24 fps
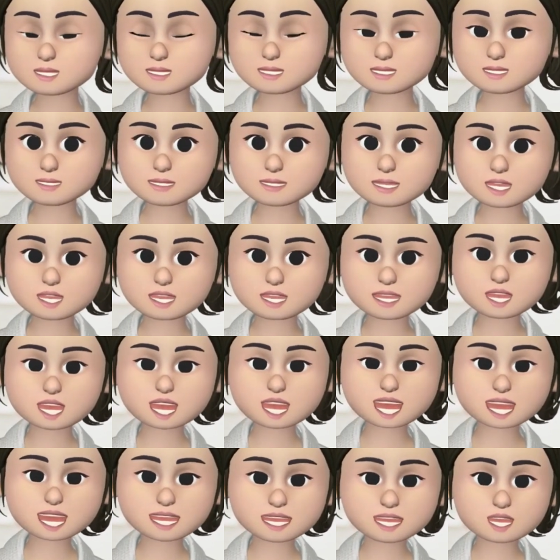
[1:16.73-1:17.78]
you need
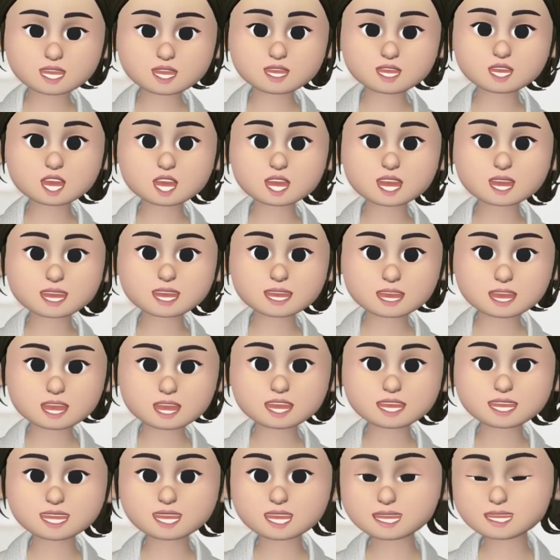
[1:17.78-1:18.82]
H, R,
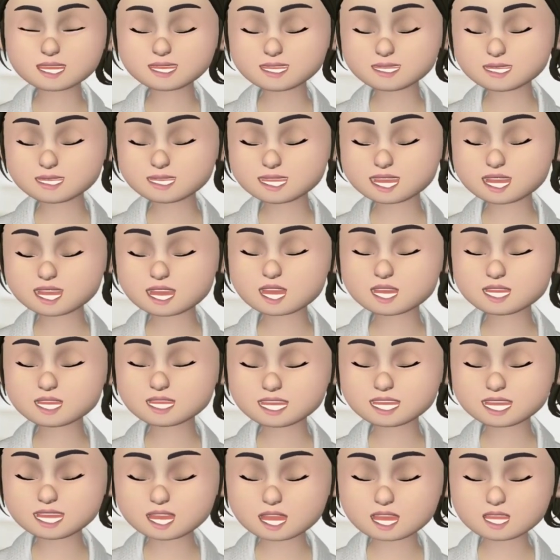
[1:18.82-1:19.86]
Z, and
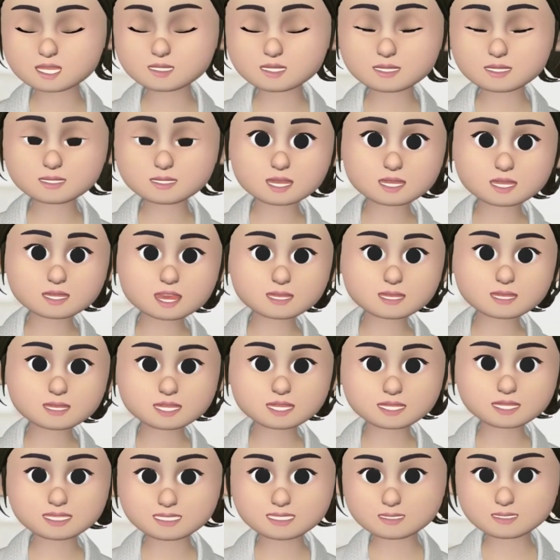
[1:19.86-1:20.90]
E for the
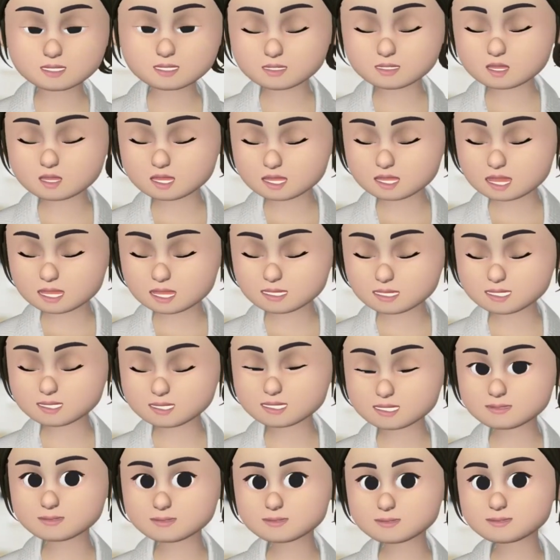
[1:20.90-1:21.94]
first 2
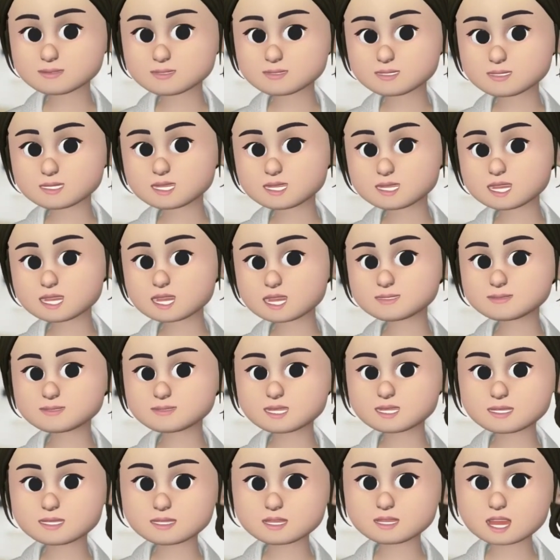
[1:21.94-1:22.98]
months.
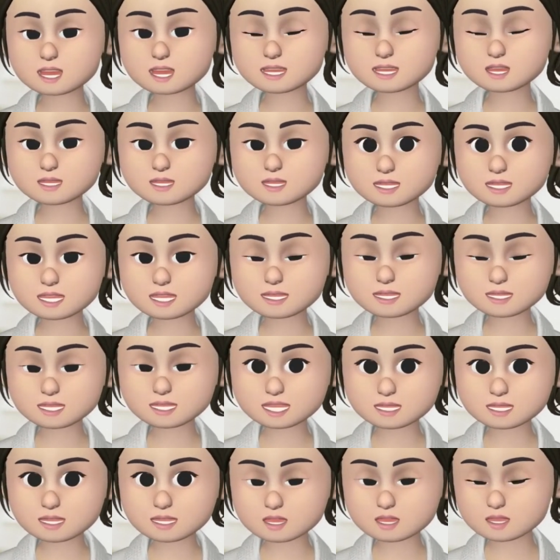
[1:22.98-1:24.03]
Meanwhile, for the
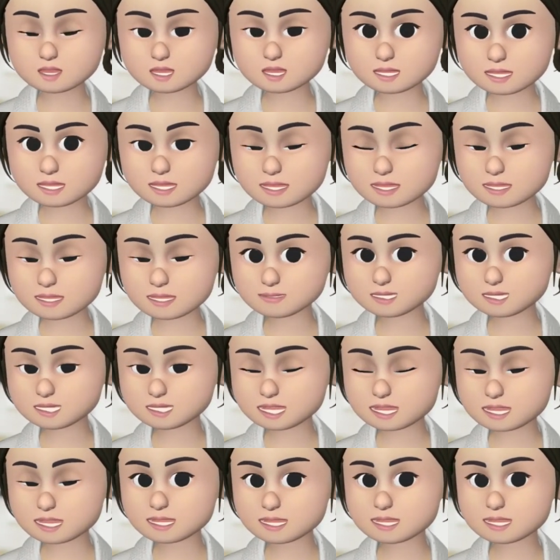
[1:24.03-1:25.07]
continuation
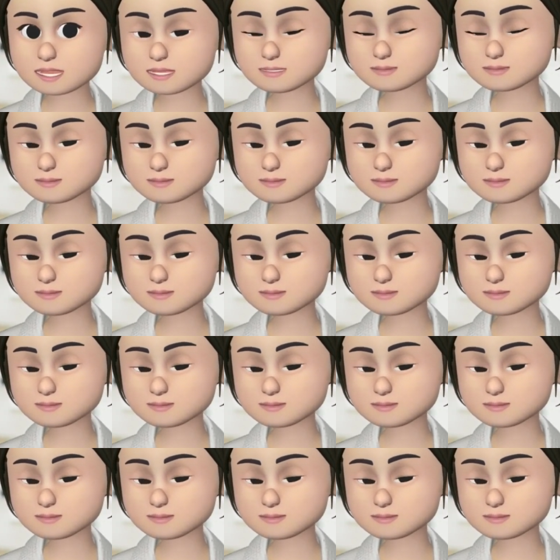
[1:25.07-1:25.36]
phase,